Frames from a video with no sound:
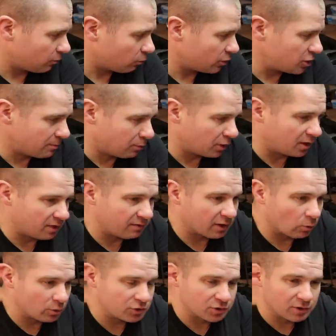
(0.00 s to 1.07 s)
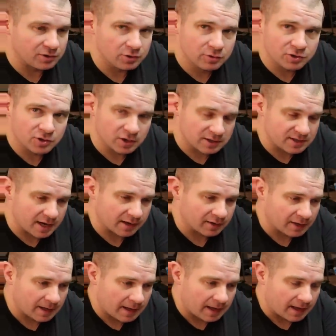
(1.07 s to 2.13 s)
when you put it in there, what you're going to do is you're going to
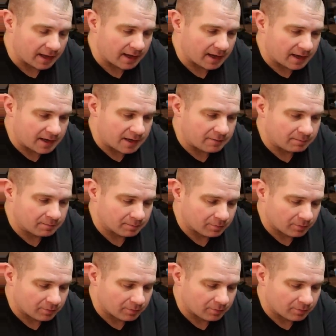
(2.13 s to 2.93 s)
take a,